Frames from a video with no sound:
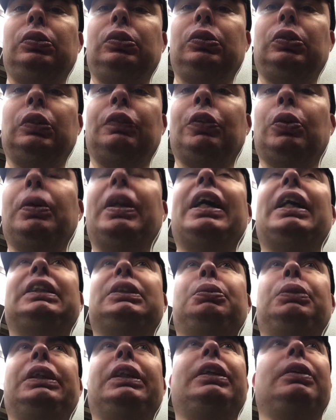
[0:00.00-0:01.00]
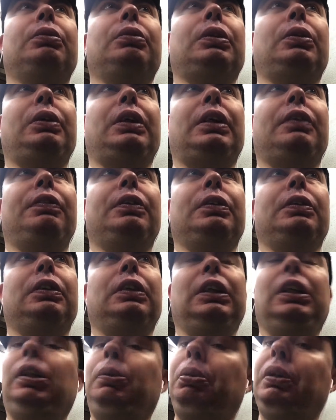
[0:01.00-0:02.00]
Although next week I'm going to have a
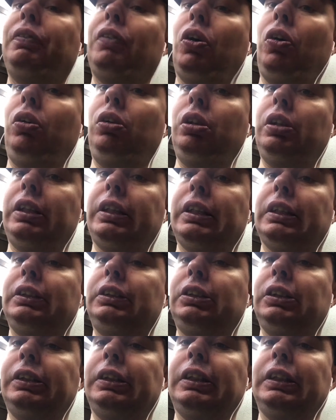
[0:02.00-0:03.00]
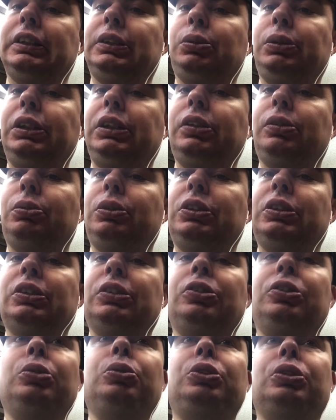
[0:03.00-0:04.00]
bit of a holiday actually next week, which is
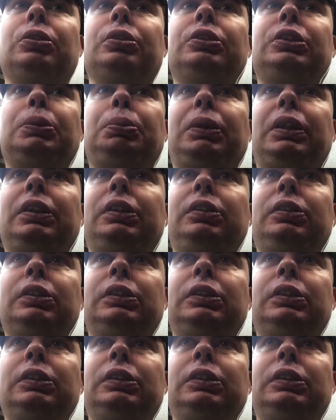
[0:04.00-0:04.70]
unusual in Japan.